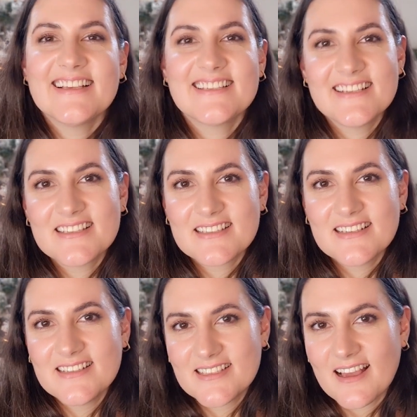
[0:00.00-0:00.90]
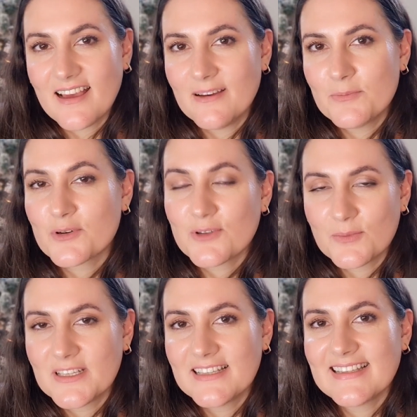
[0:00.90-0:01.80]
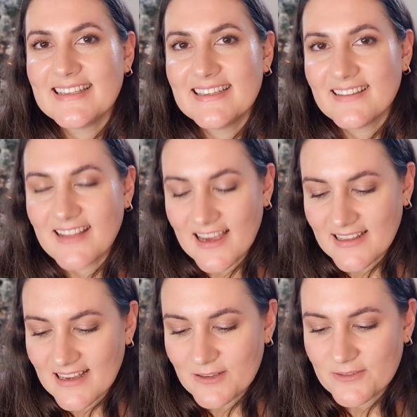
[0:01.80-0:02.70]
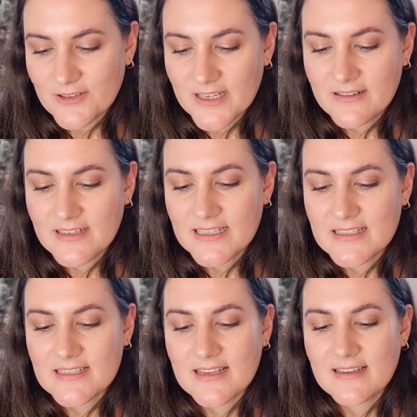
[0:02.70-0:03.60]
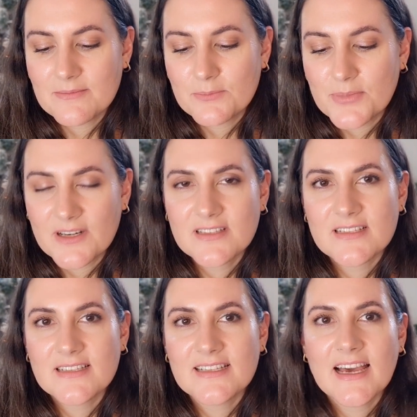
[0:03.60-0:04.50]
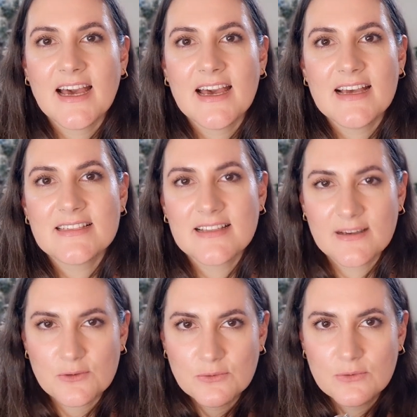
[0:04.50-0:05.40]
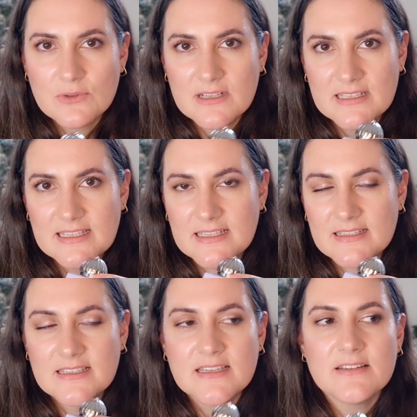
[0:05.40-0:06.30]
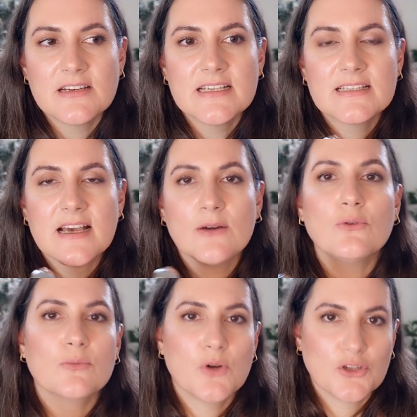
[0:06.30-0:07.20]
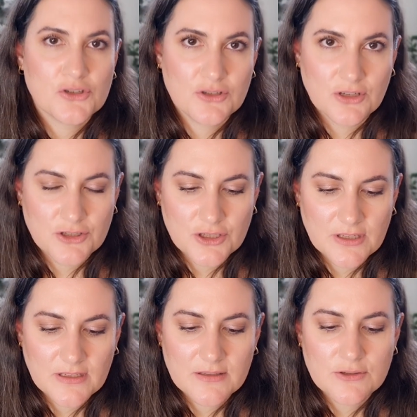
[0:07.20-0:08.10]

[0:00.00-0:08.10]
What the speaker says: This is a predominantly lilac fragrance, but it has, like all this series, a gourmand touch in it.